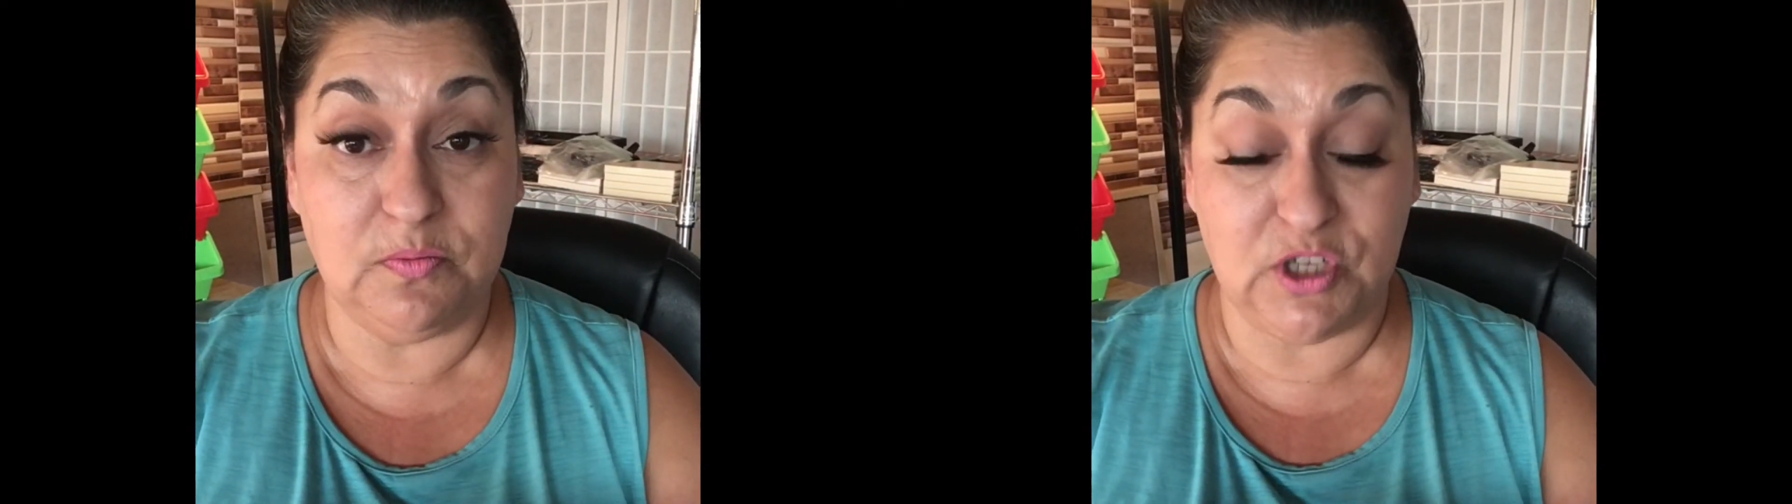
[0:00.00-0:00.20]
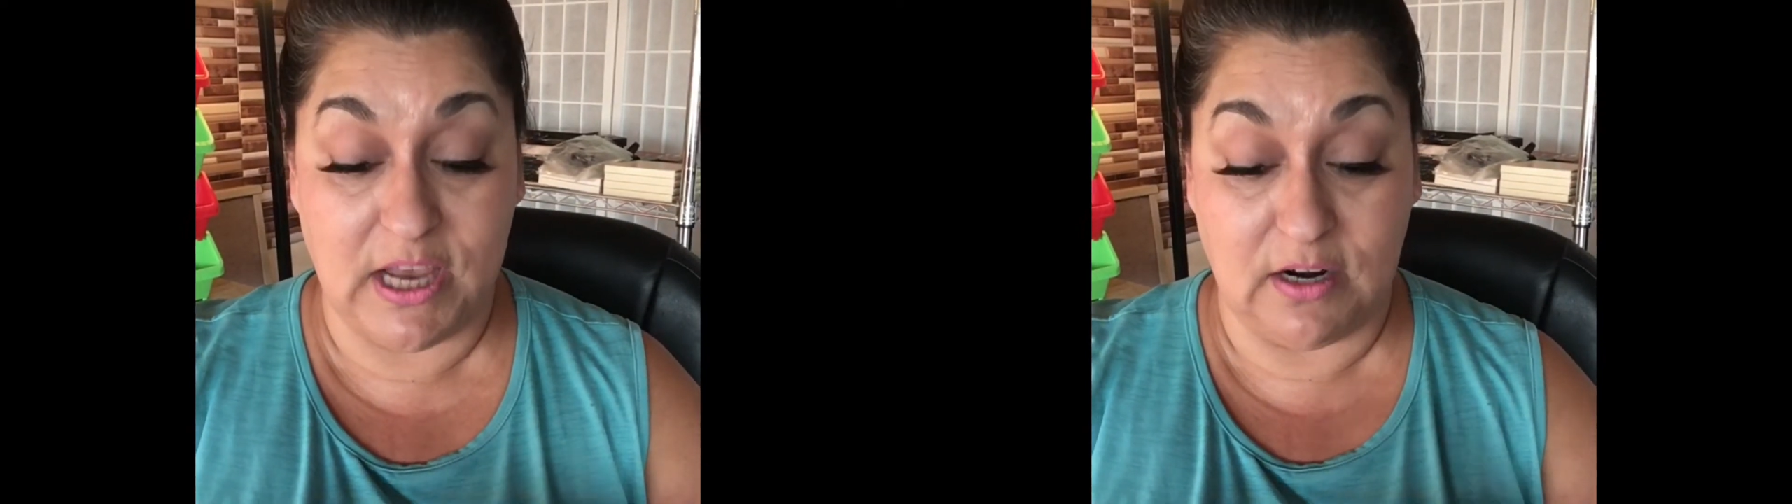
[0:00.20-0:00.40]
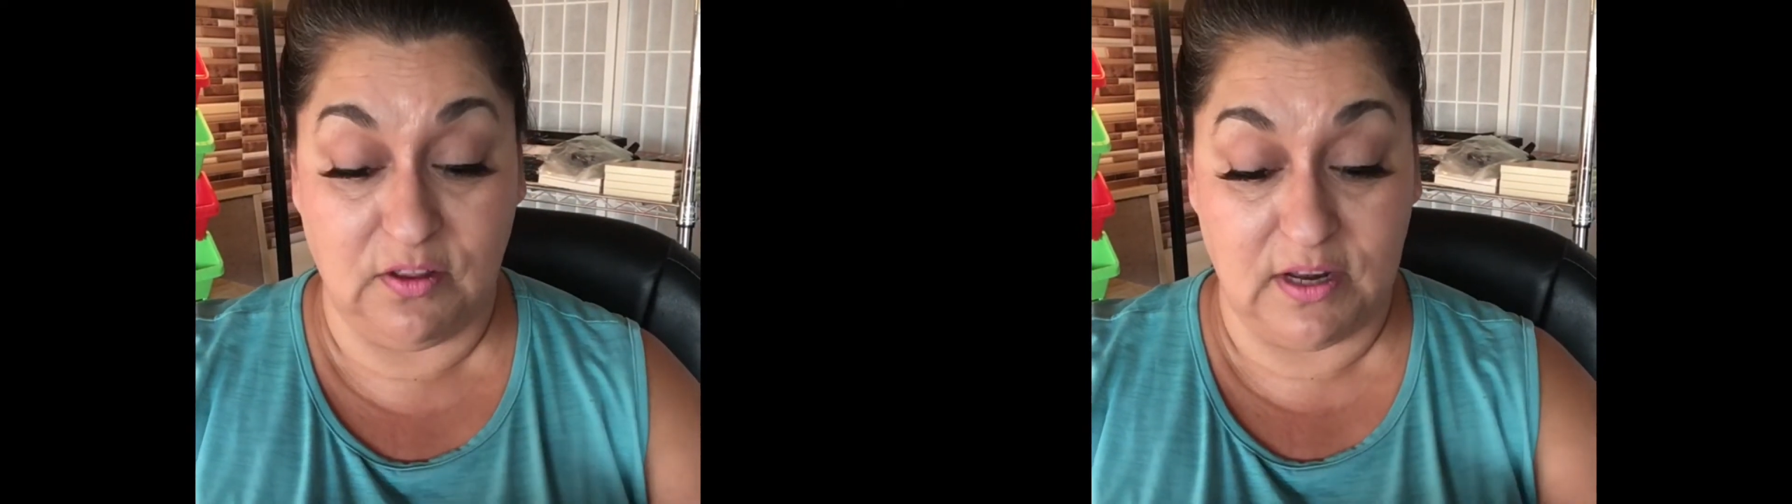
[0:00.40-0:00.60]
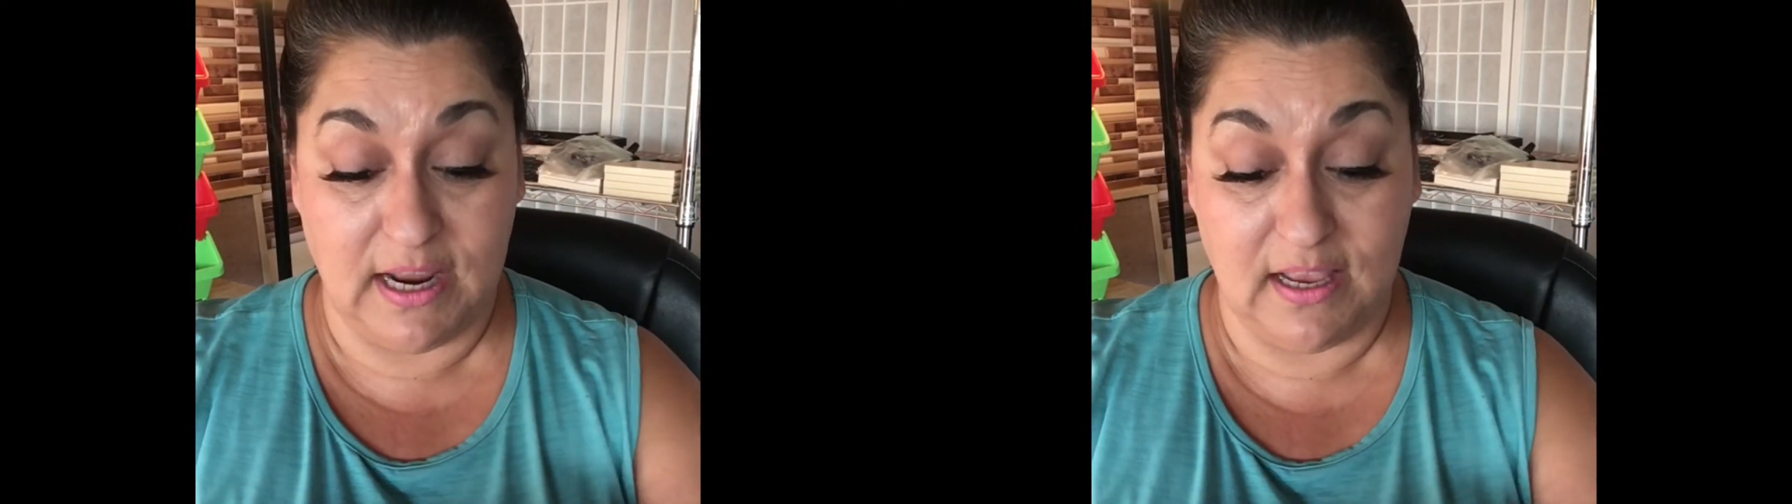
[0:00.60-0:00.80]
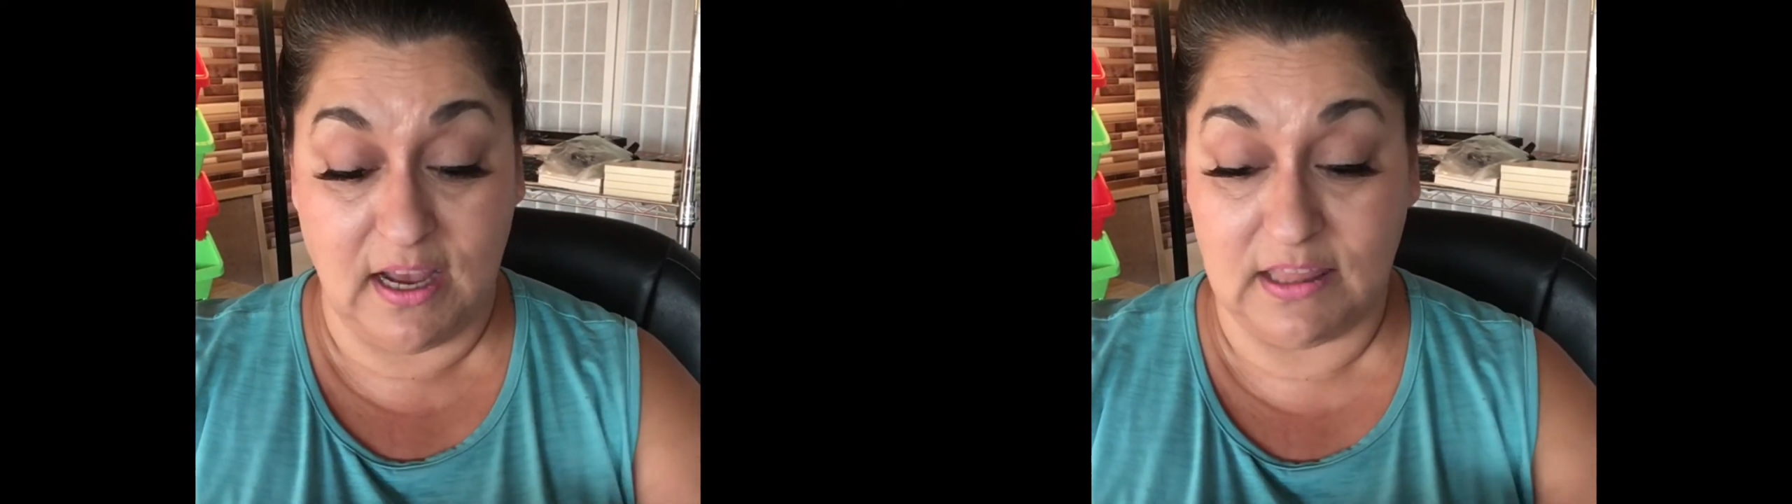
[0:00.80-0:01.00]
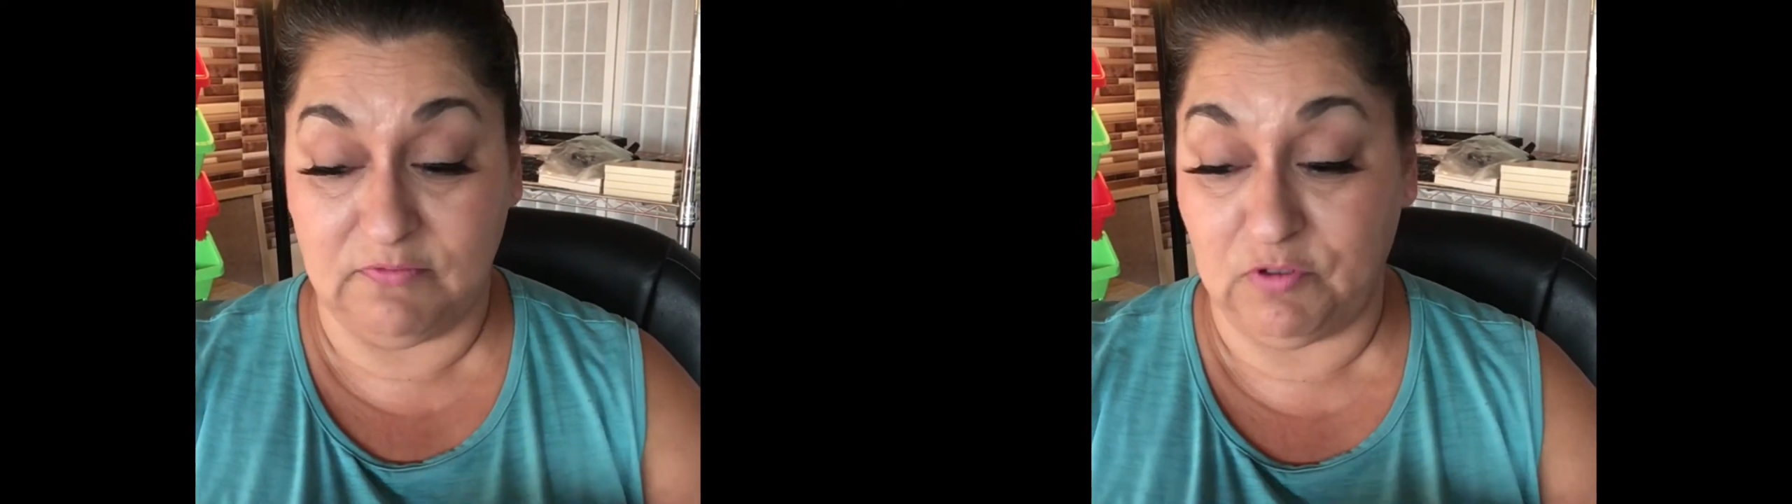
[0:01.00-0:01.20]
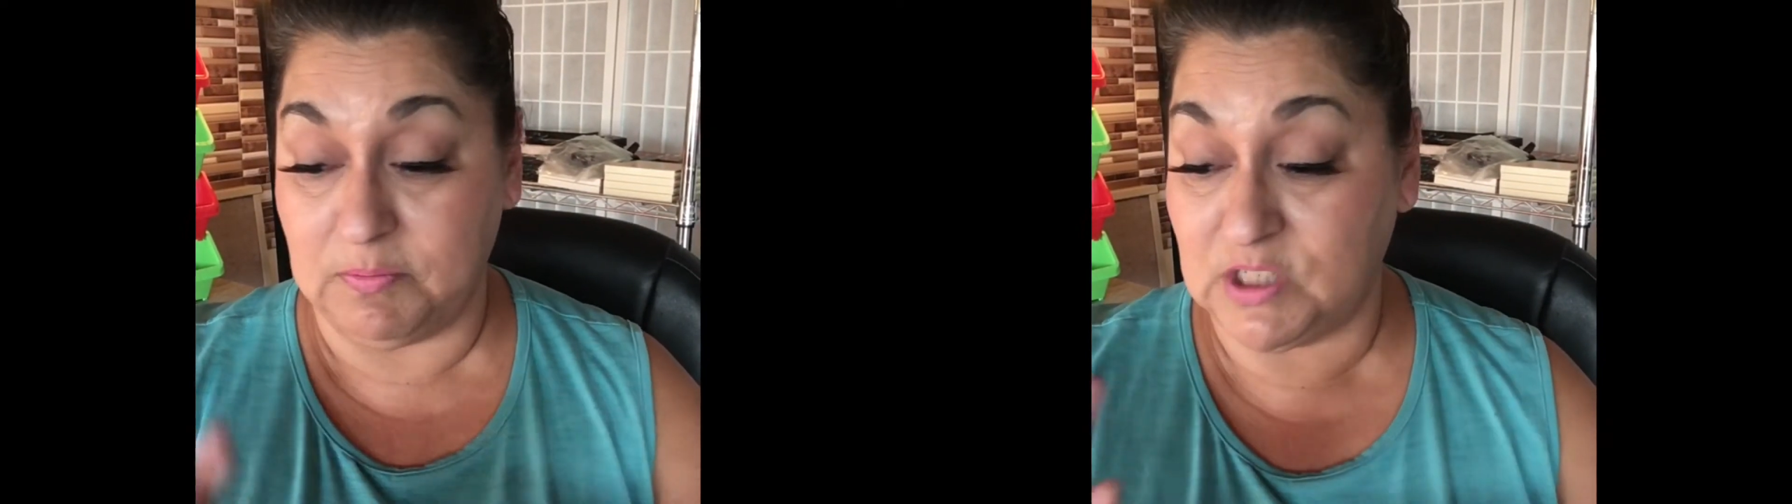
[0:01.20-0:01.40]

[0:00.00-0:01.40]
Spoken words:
channel that I got them from,